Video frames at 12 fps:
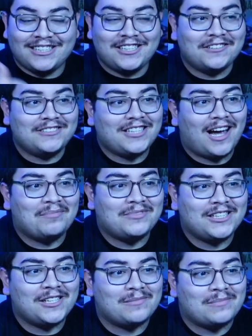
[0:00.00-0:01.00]
you know, top
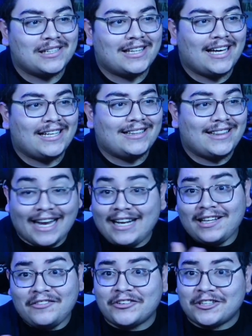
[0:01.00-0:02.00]
tier, but they they
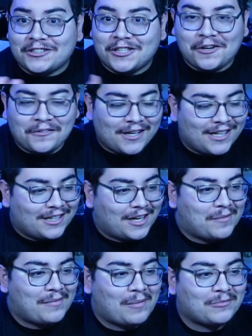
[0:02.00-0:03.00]
delivered, you know, and
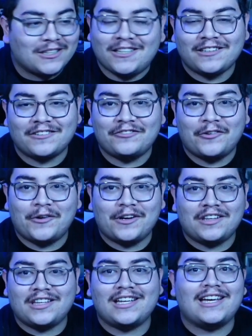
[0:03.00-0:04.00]
um, I'm really looking
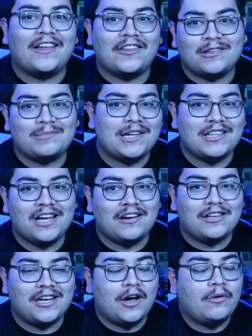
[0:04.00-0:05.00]
forward to seeing how this plays
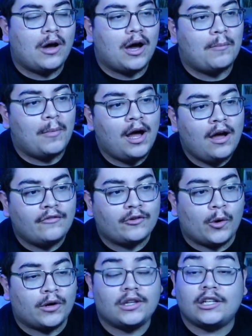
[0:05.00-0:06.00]
out, you know. Um,
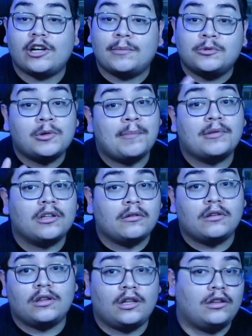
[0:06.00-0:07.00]
of course, they dropped two
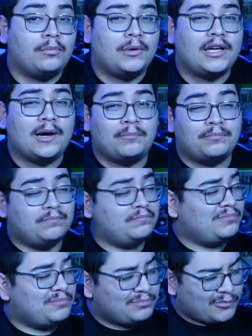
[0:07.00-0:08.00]
episodes this week. I'm
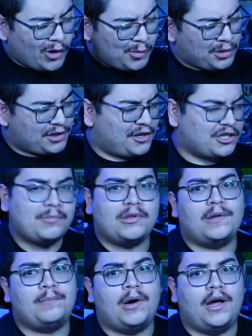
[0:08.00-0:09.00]
almost one hundred
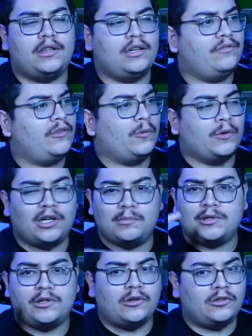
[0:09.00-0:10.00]
percent positive they're only
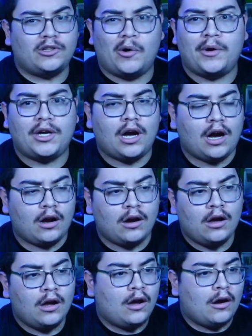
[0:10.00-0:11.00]
going to be going, uh,
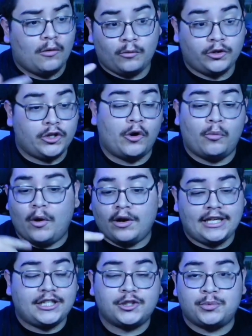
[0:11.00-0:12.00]
you know,
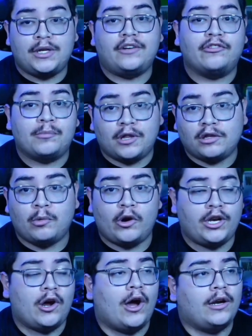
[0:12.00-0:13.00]
one each week from this
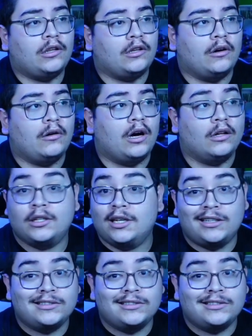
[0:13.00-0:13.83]
point on. So uh,